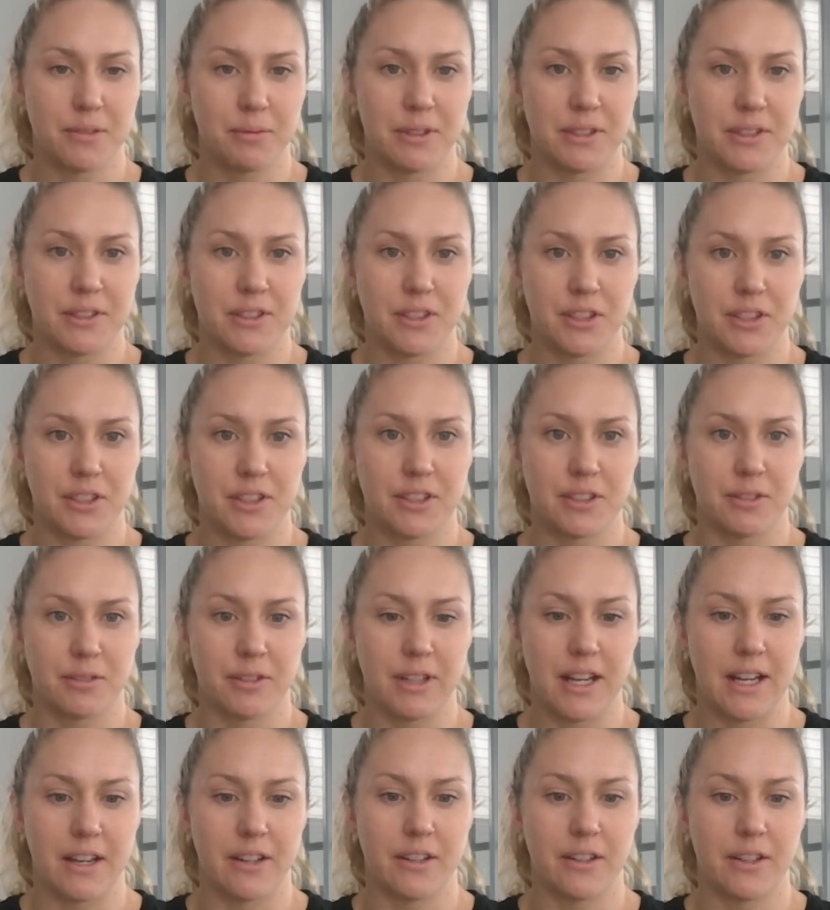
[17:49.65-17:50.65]
which is
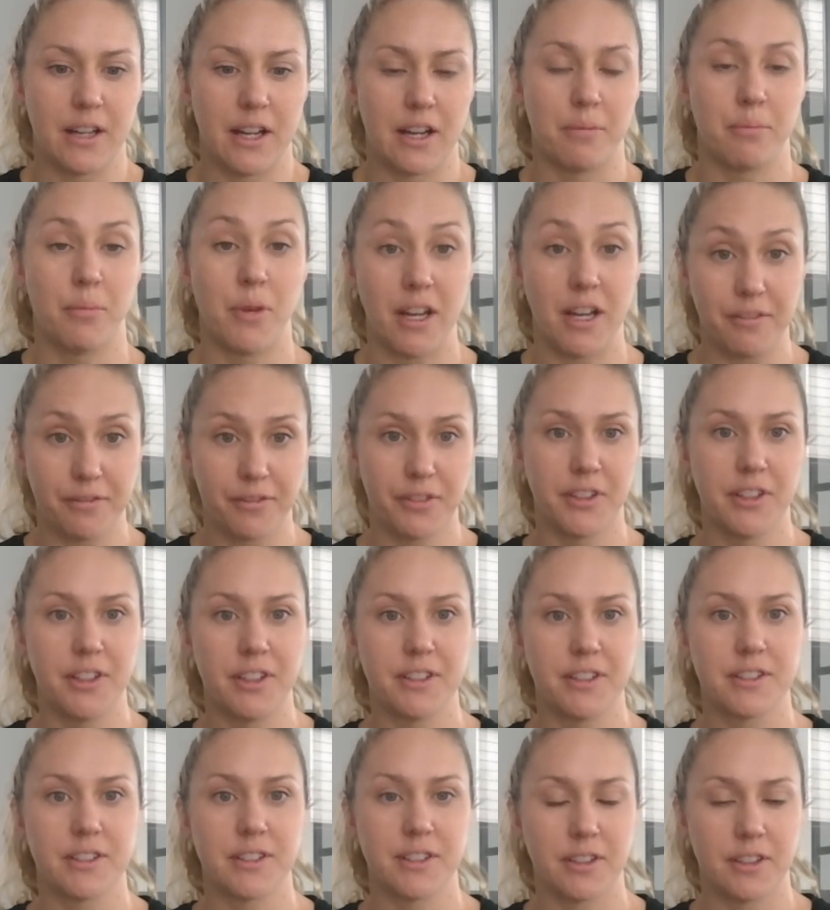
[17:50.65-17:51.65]
around
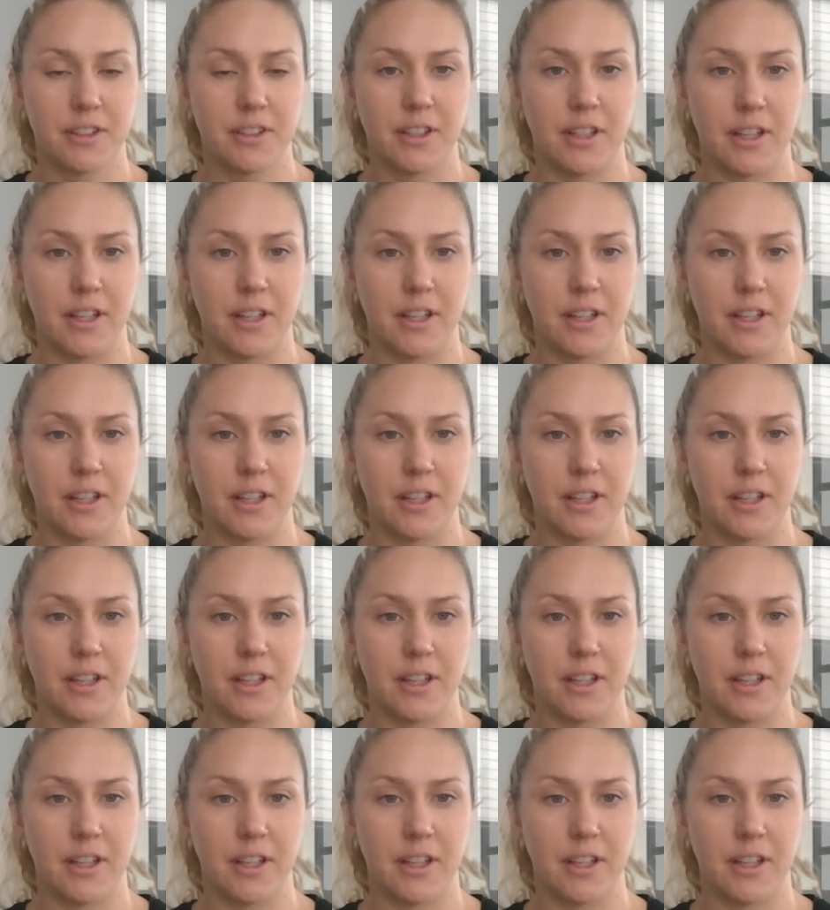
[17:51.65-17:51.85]
mindfulness,